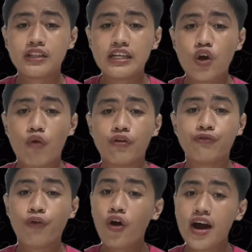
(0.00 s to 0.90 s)
15 over
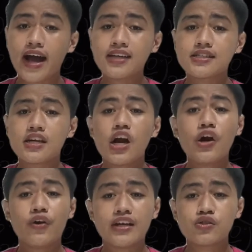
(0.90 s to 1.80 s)
4x
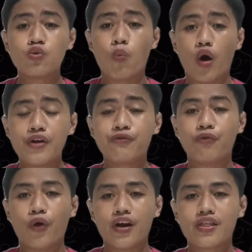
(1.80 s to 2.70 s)
raised to
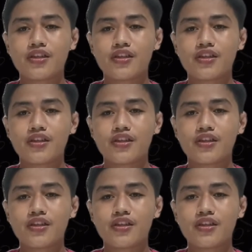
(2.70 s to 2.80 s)
1/4.